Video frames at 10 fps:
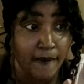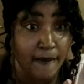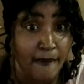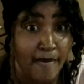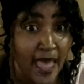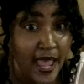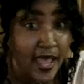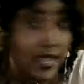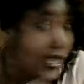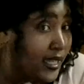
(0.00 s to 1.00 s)

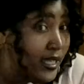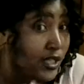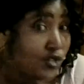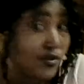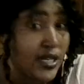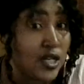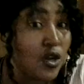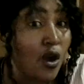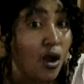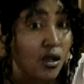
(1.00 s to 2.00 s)
that you didn't
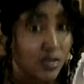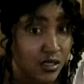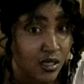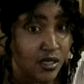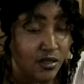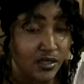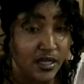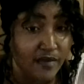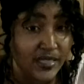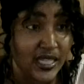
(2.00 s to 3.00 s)
cause. You see
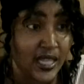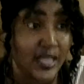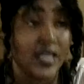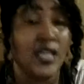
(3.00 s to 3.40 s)
what I'm saying?